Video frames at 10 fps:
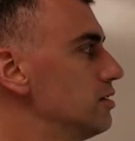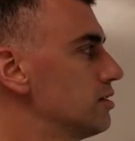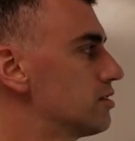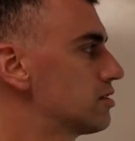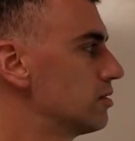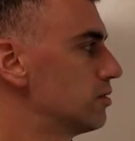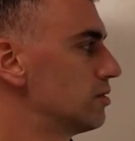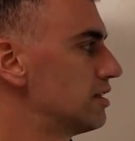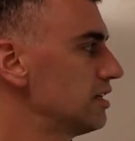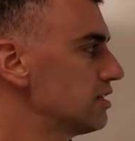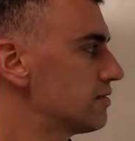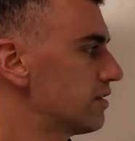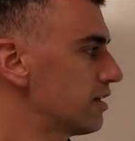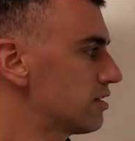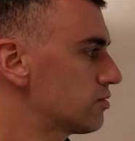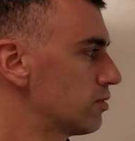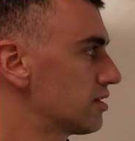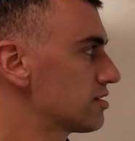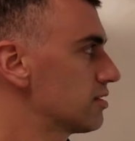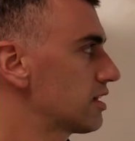So these various
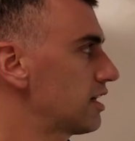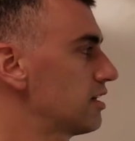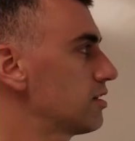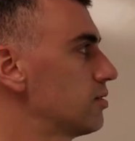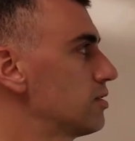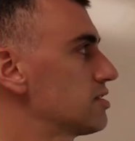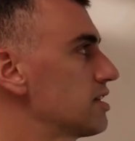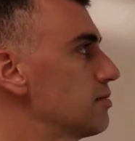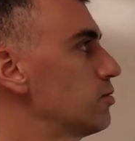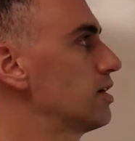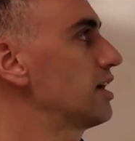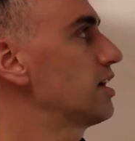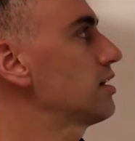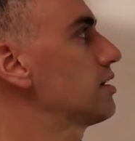ones all kind of go the same way.